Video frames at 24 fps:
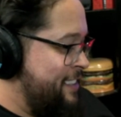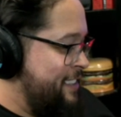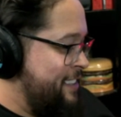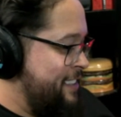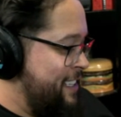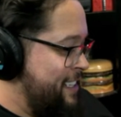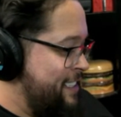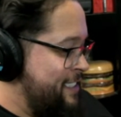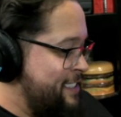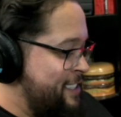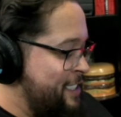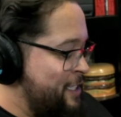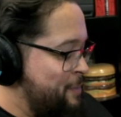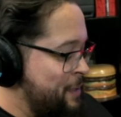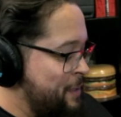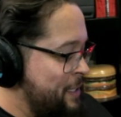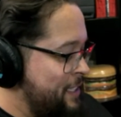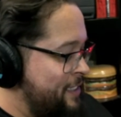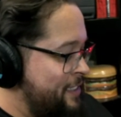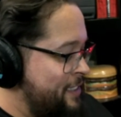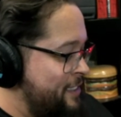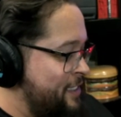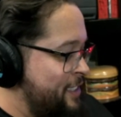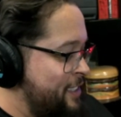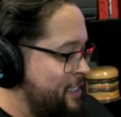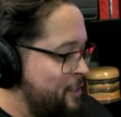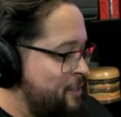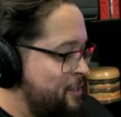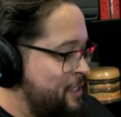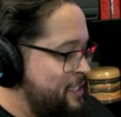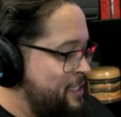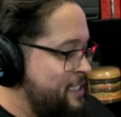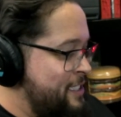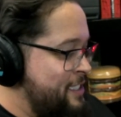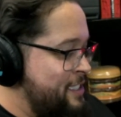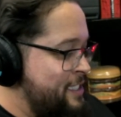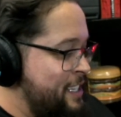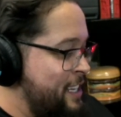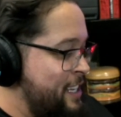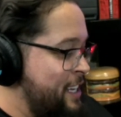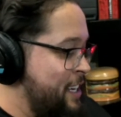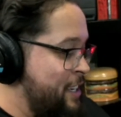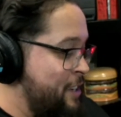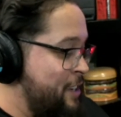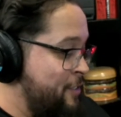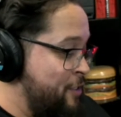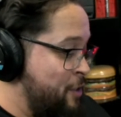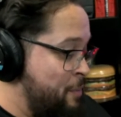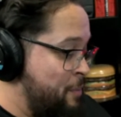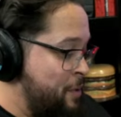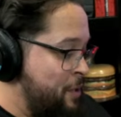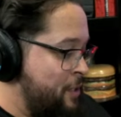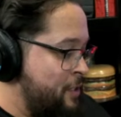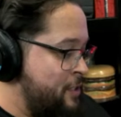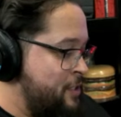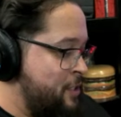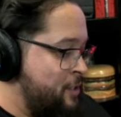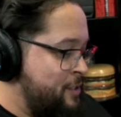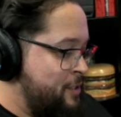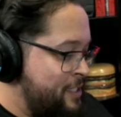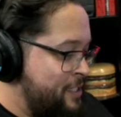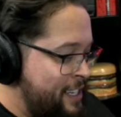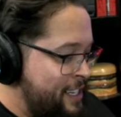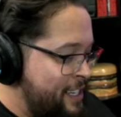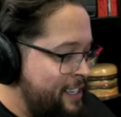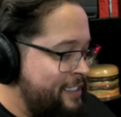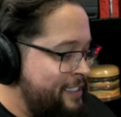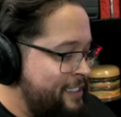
it's going to be, this is the end of the book. So it's not,